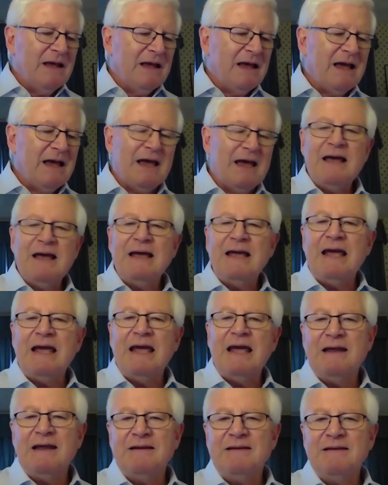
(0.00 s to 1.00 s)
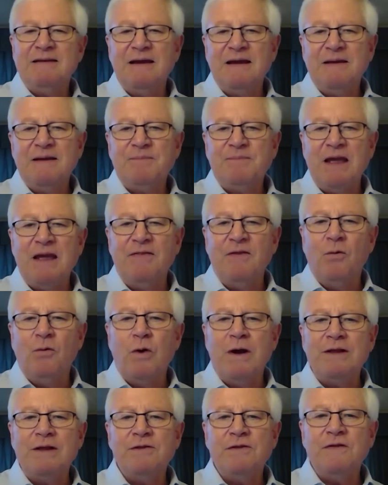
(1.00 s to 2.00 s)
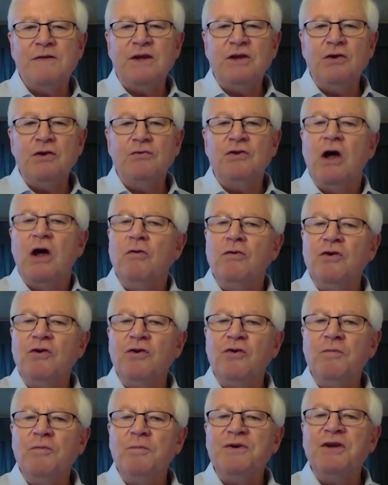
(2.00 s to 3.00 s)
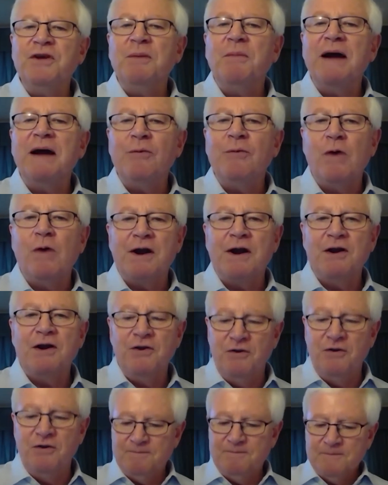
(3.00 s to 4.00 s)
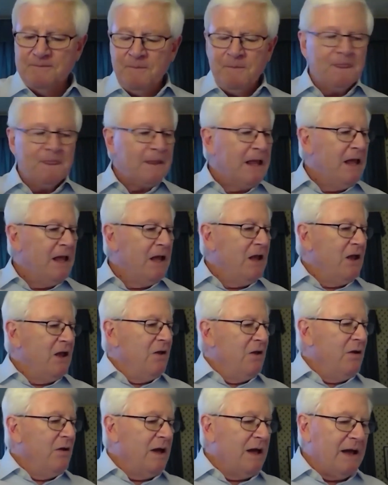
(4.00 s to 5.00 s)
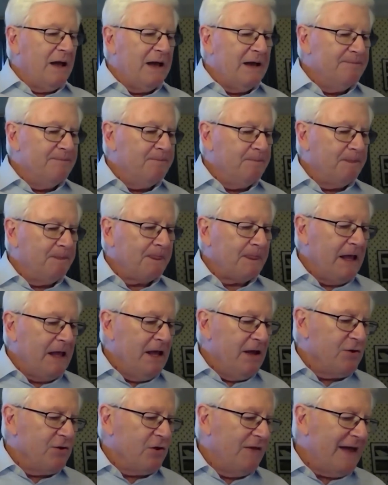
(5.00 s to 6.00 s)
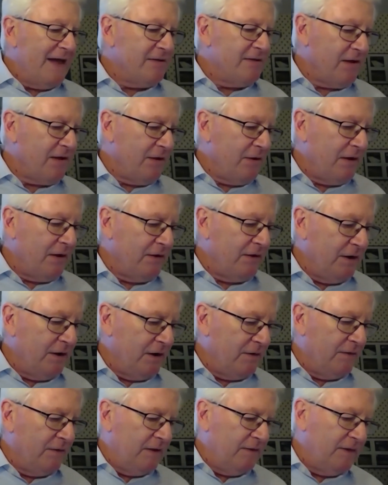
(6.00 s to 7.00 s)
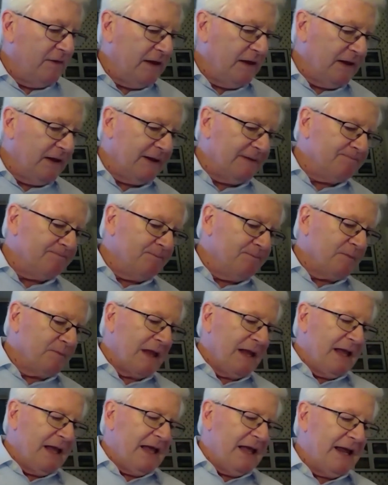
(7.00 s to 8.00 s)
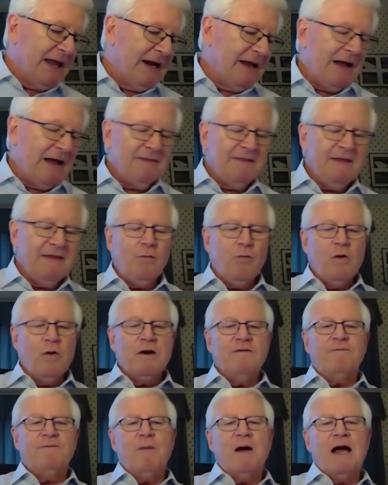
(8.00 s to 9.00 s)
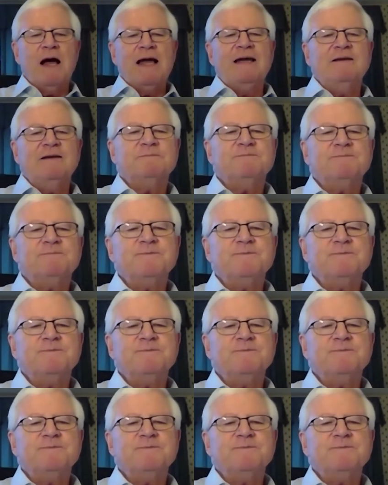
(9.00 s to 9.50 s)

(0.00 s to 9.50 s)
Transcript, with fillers: uh, and um, and the ones that you don't do but you might want to do um, so that's uh, you know the the um, and I, I, think one of my